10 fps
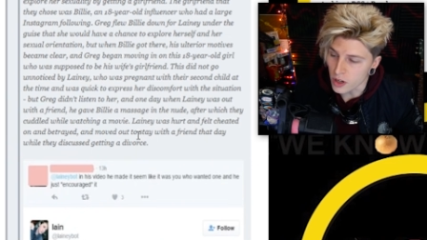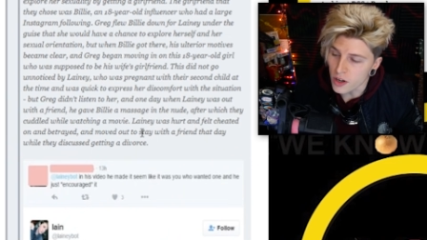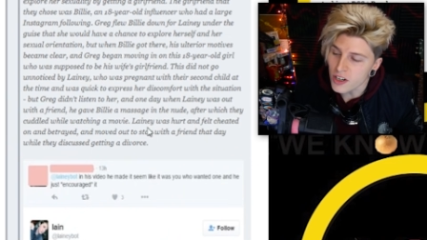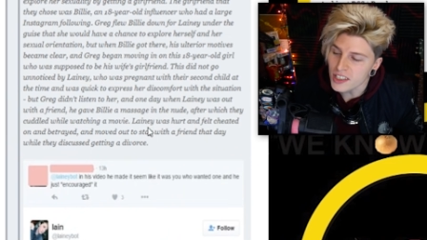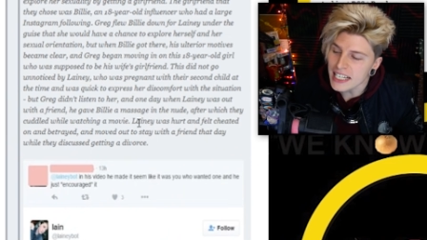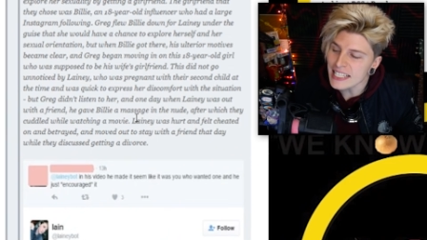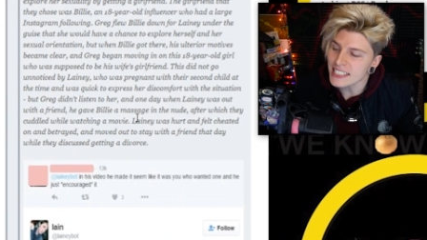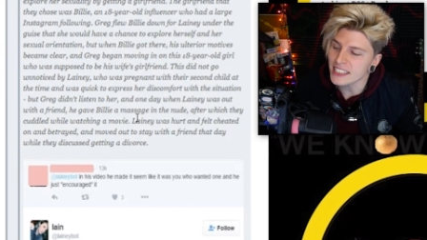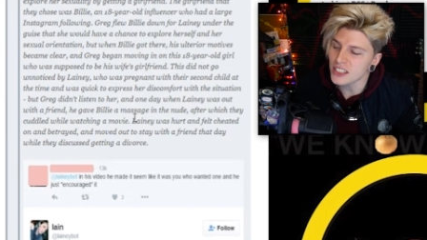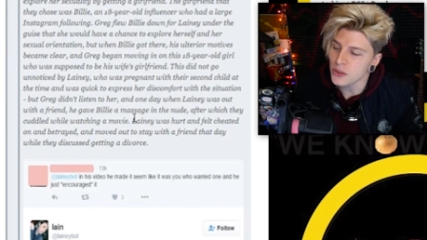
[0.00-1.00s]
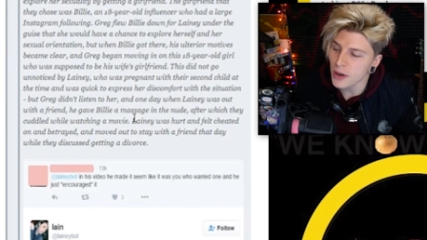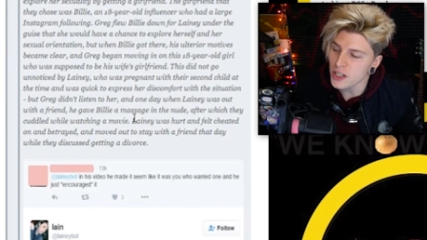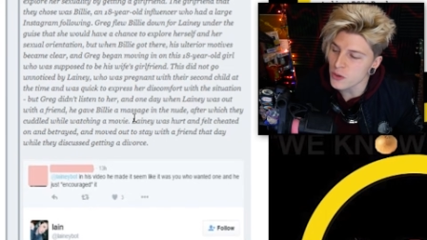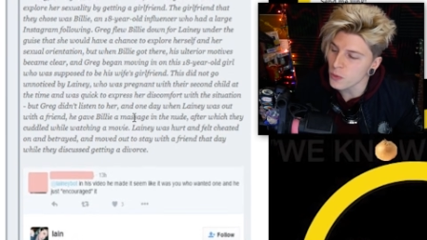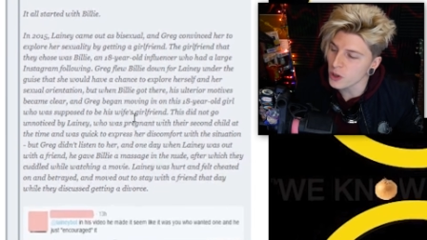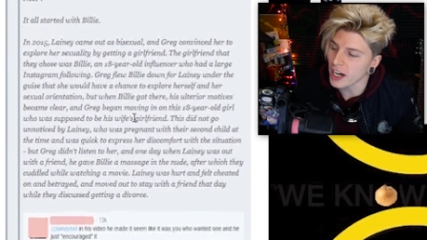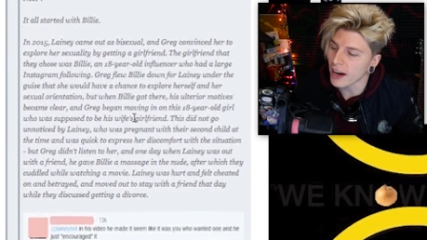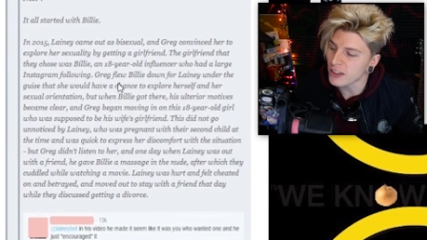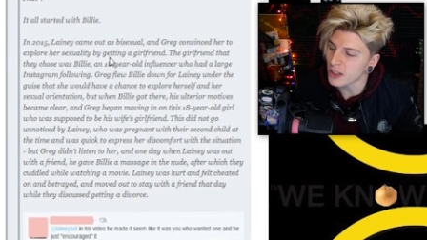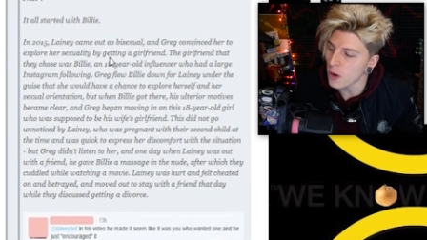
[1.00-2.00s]
to understand this situation, we're gonna
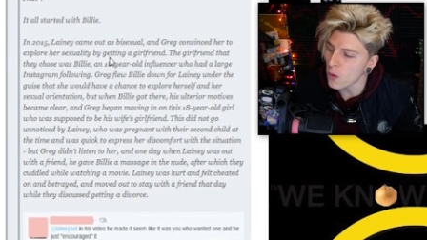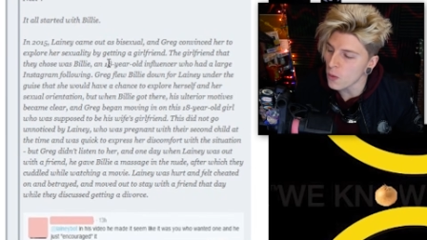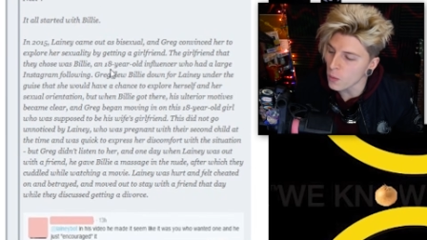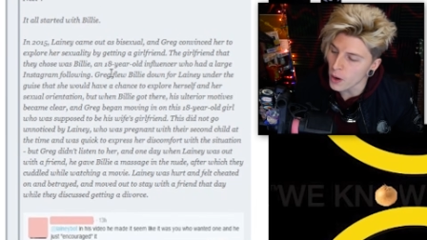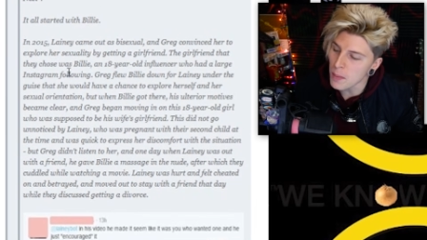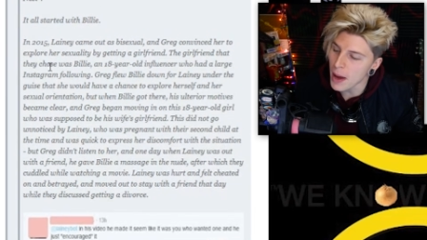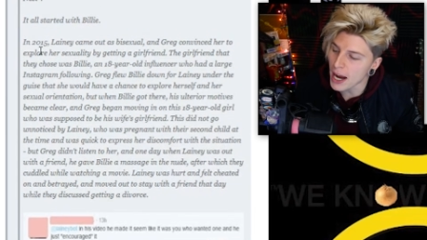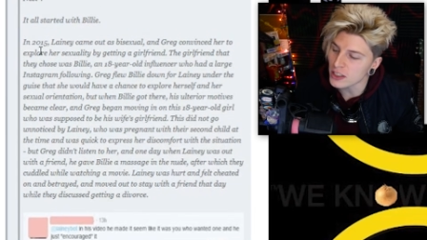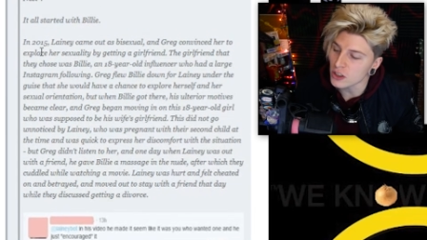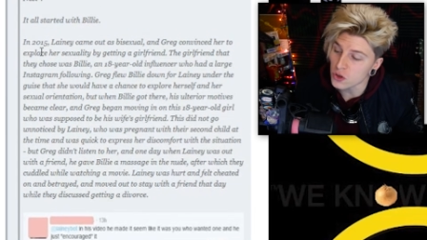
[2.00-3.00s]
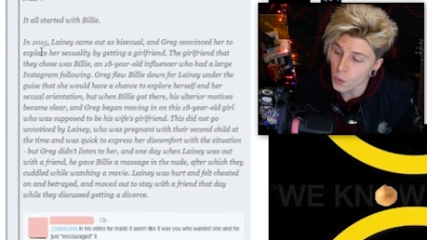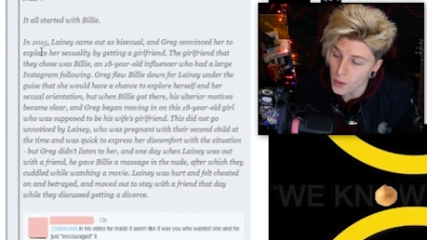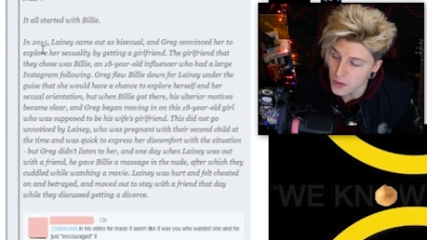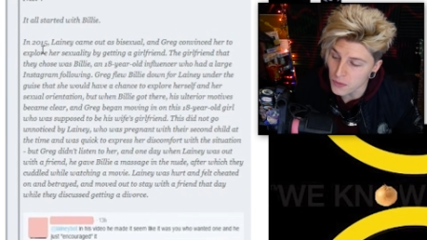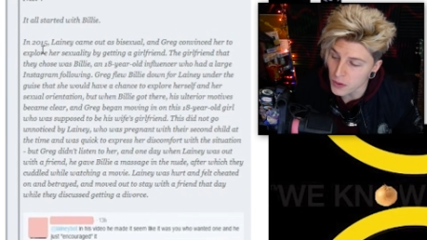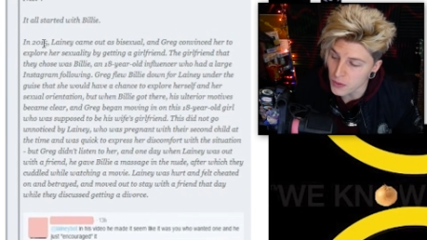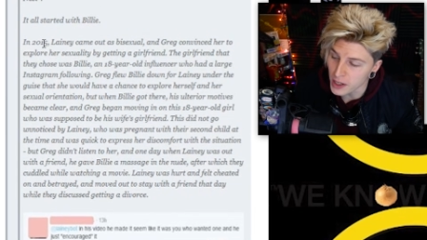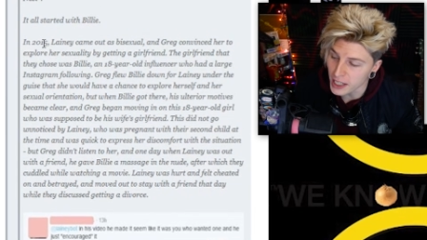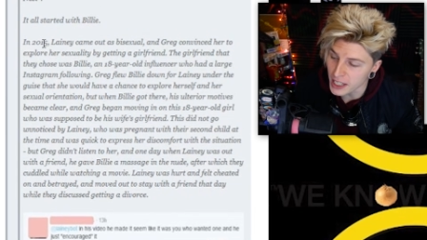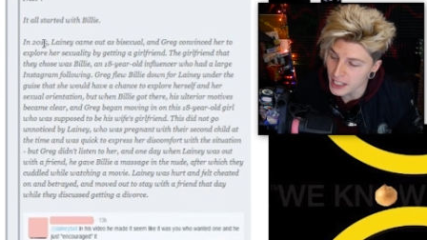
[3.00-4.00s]
have to go way back to
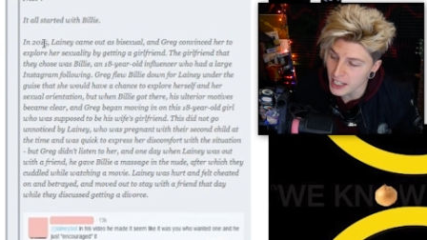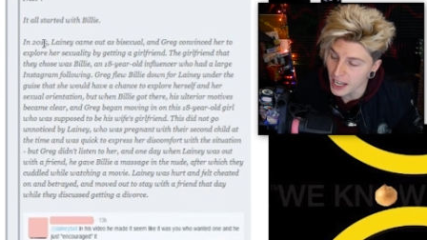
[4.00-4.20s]
2015